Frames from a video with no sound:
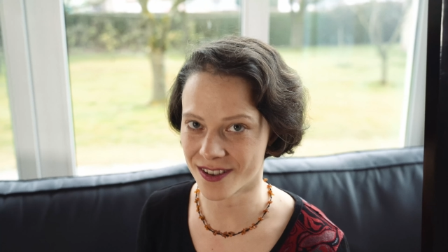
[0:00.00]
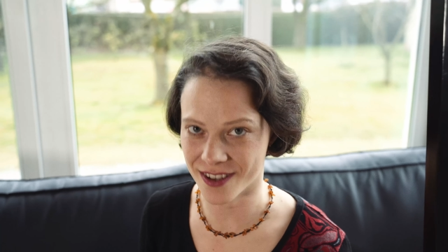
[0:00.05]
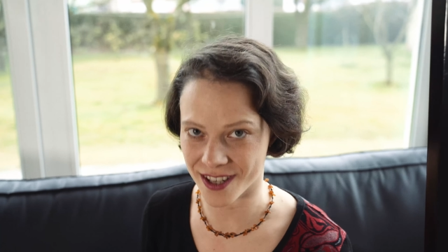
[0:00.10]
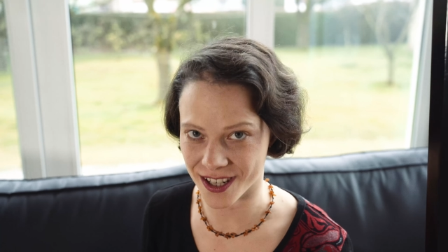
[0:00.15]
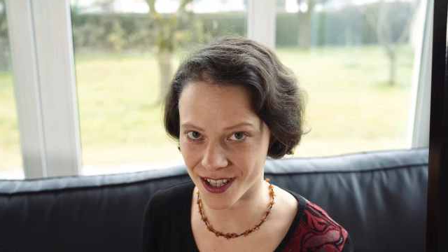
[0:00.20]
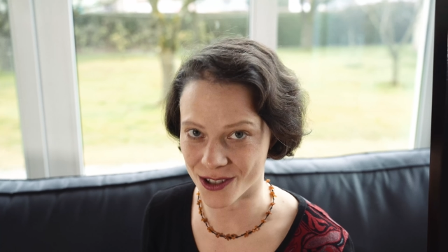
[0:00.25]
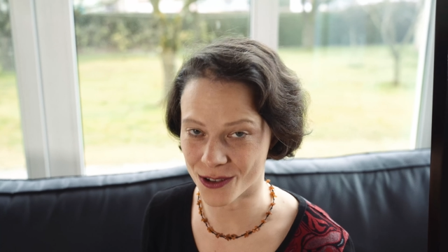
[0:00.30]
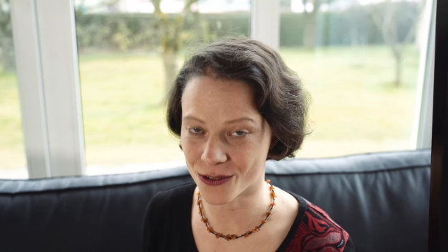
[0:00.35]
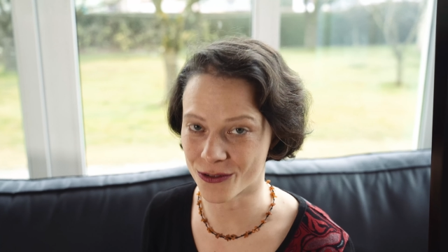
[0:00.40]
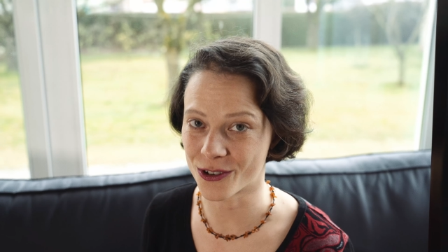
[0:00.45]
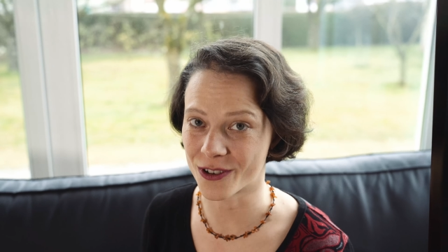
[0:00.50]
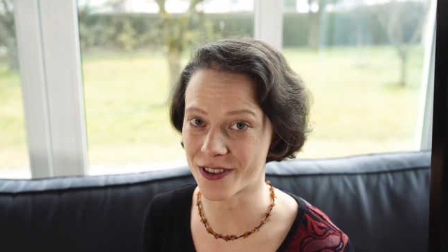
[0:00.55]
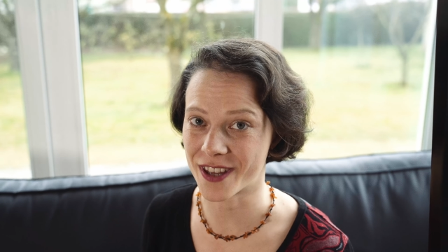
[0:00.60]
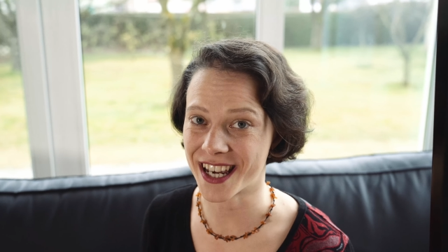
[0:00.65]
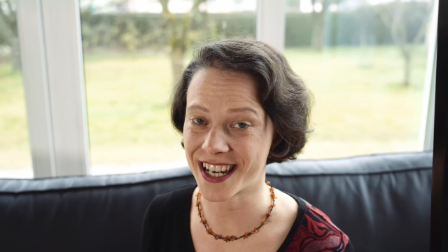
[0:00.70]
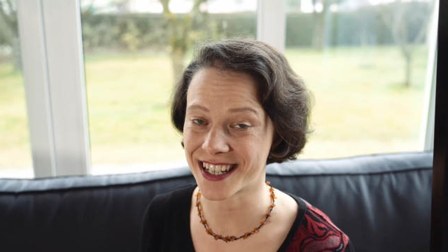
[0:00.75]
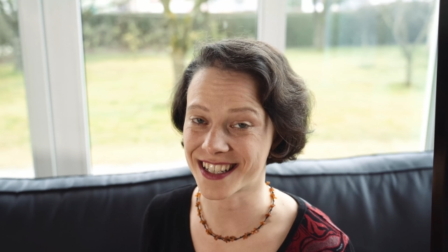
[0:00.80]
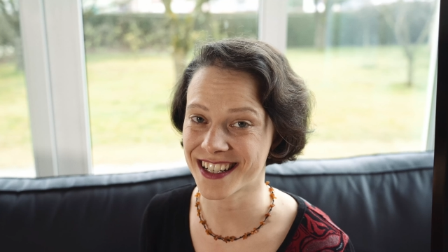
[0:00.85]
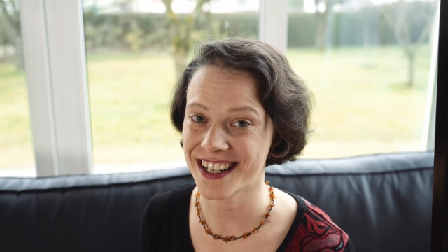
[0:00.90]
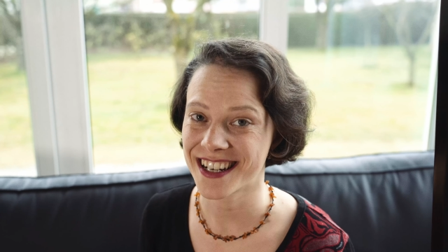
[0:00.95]
thank you for
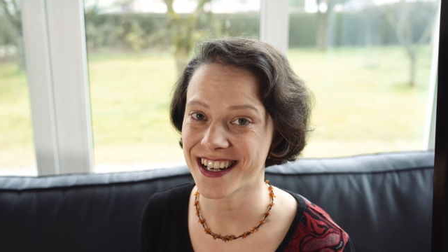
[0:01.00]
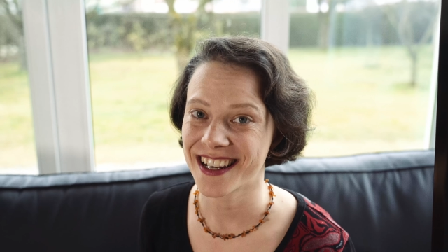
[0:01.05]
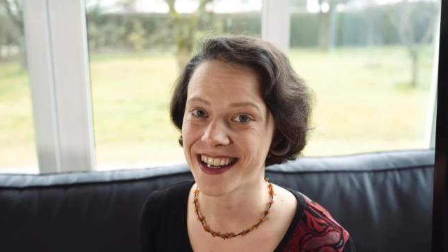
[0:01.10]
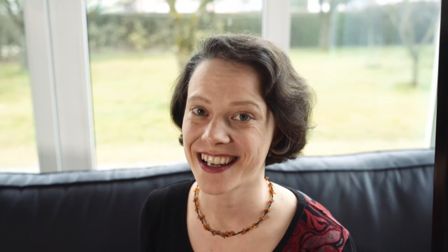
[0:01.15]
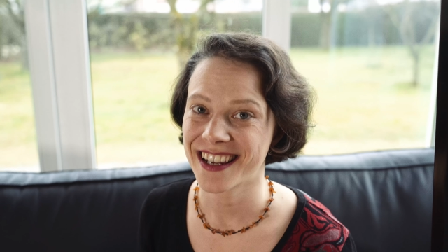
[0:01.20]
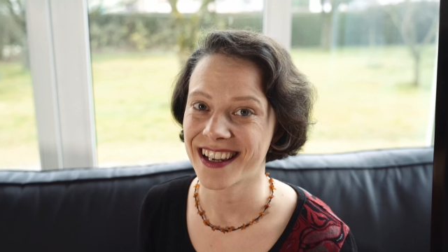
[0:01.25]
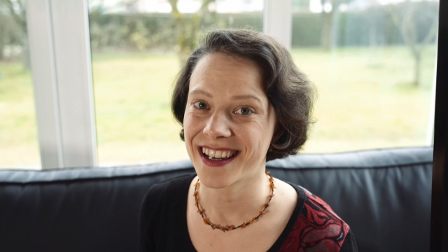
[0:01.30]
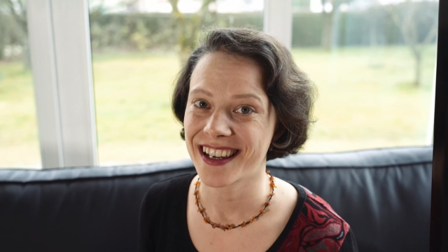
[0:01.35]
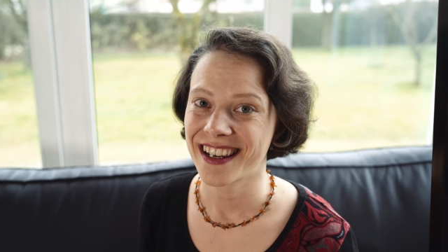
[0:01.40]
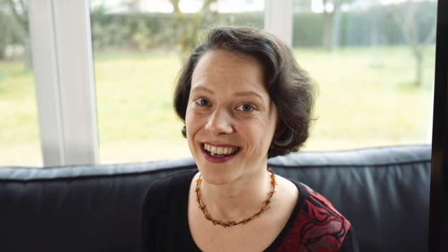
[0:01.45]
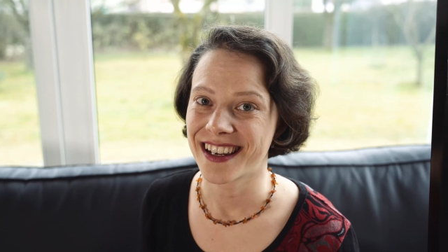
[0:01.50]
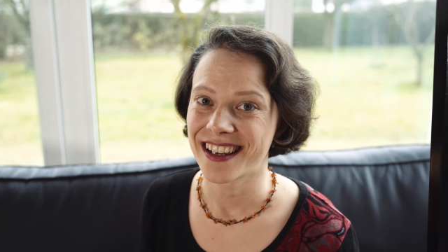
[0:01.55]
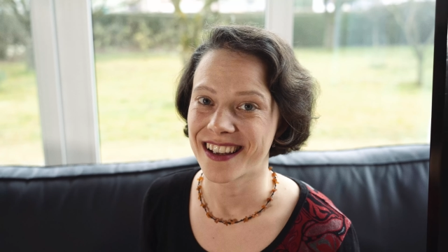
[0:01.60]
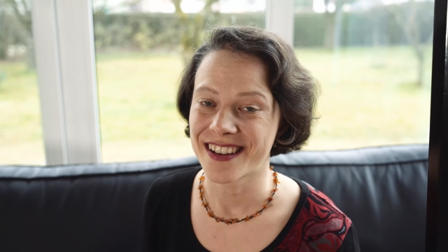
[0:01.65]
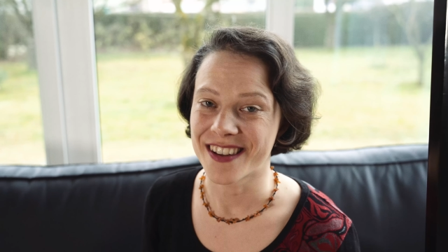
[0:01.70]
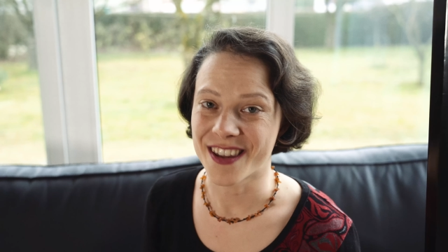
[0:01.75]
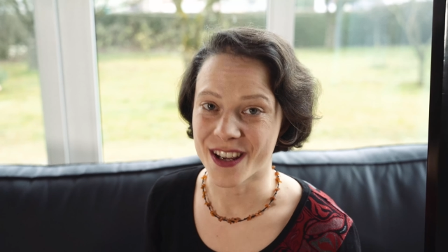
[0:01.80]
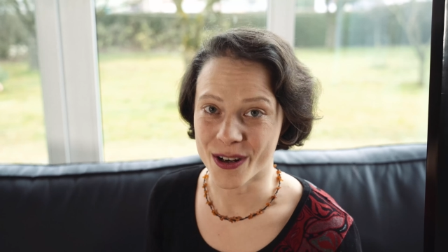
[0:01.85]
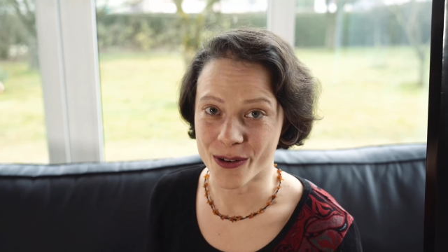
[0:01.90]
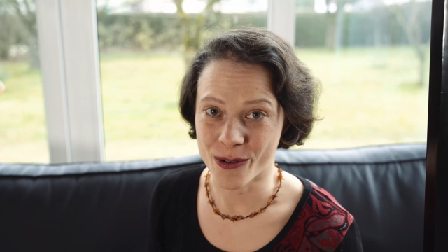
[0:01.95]
that.
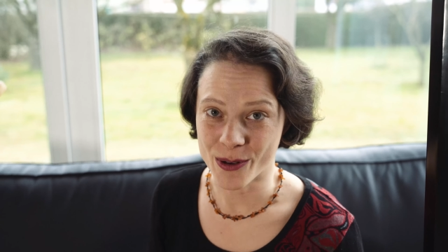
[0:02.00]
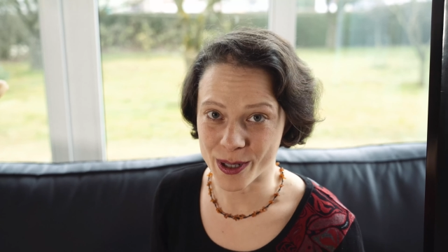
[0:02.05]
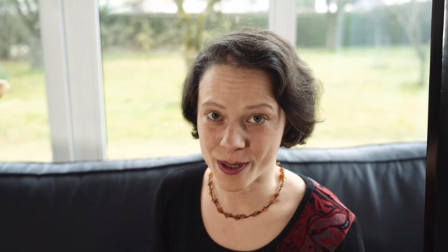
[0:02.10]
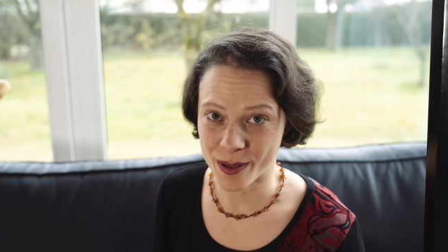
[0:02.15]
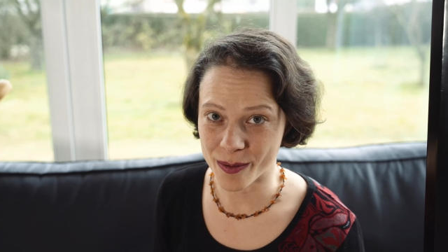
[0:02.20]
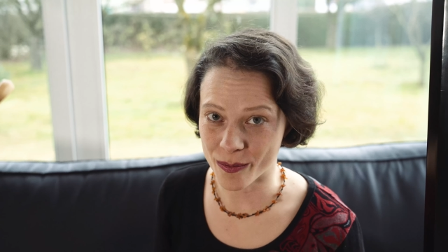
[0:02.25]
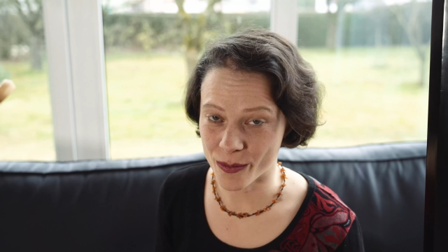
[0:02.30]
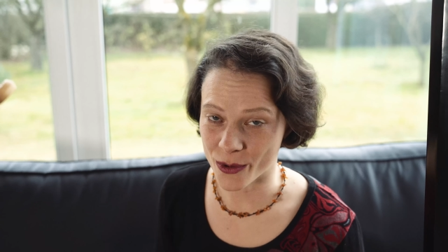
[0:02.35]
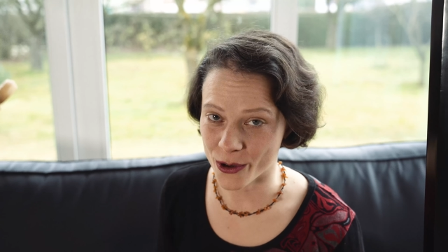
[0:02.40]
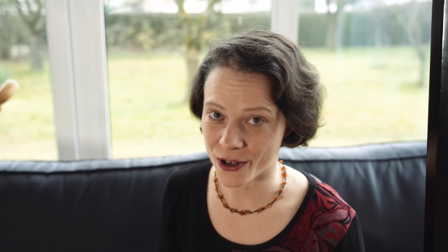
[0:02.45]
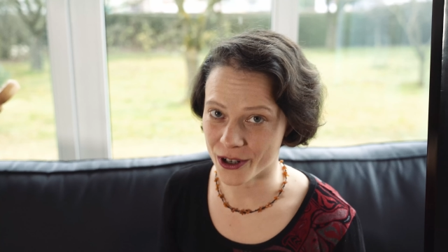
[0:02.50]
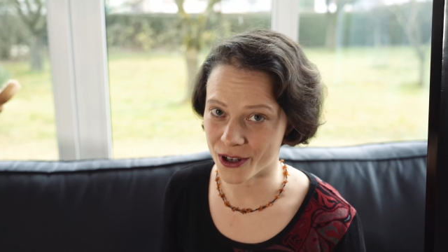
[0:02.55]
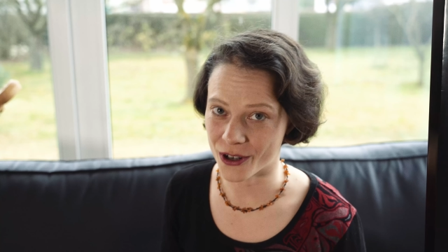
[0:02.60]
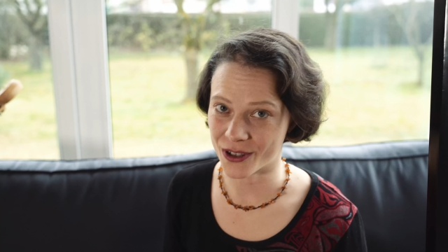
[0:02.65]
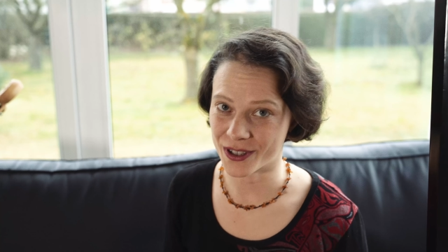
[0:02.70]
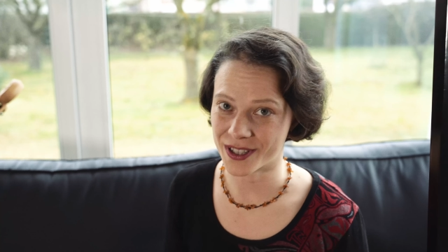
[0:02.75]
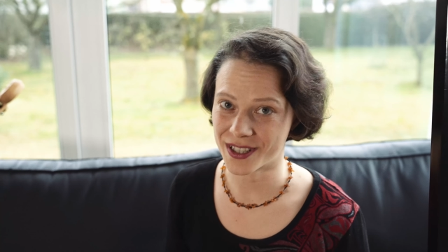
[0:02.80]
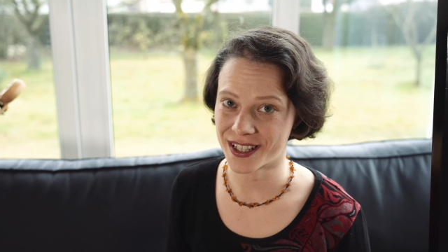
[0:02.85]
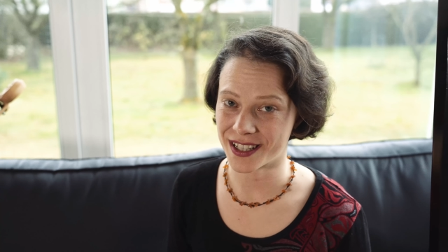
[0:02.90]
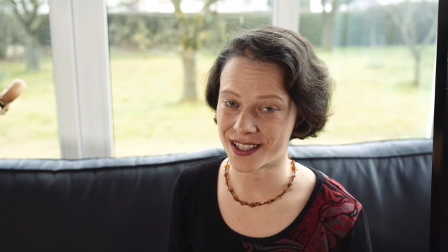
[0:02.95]
There will more
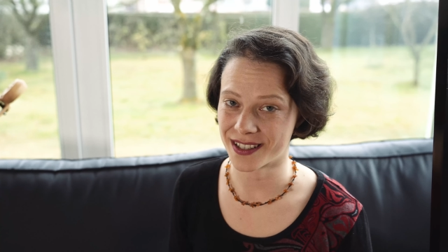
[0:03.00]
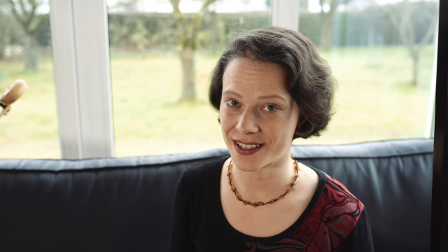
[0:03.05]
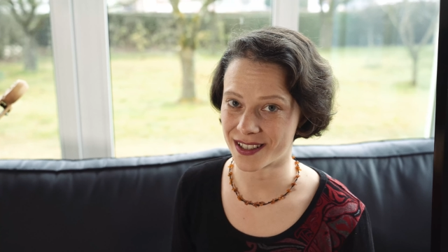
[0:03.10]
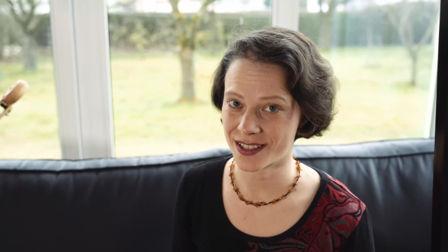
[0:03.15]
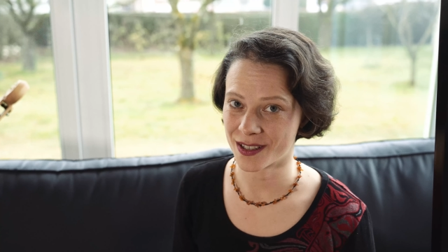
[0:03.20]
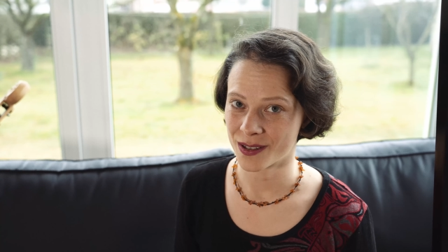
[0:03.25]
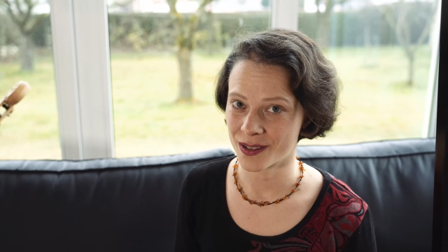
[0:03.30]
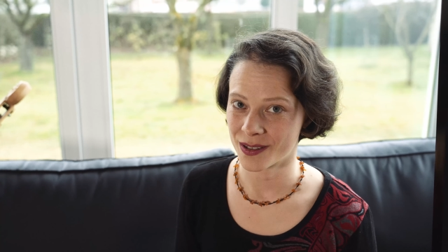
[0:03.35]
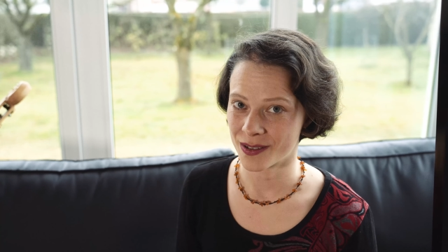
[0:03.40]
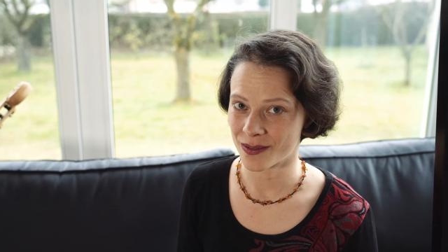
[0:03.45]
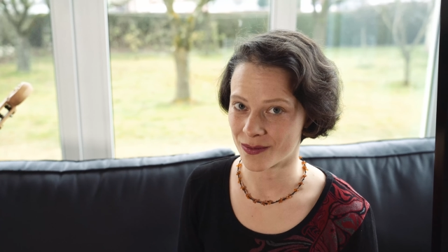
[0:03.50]
content